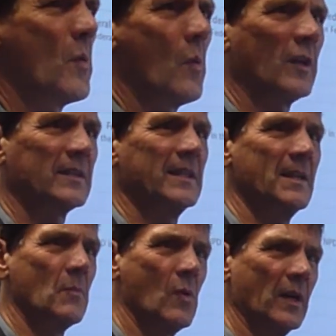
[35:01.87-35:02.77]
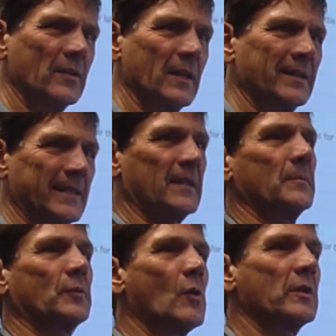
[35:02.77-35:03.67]
was really more a
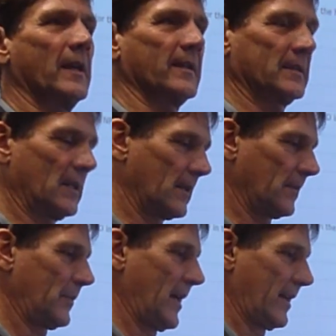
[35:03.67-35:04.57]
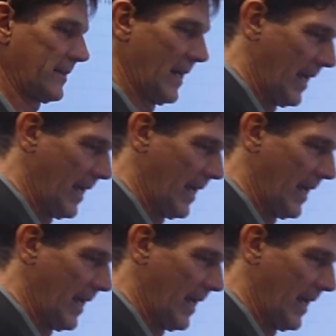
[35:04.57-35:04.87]
sudden protest, and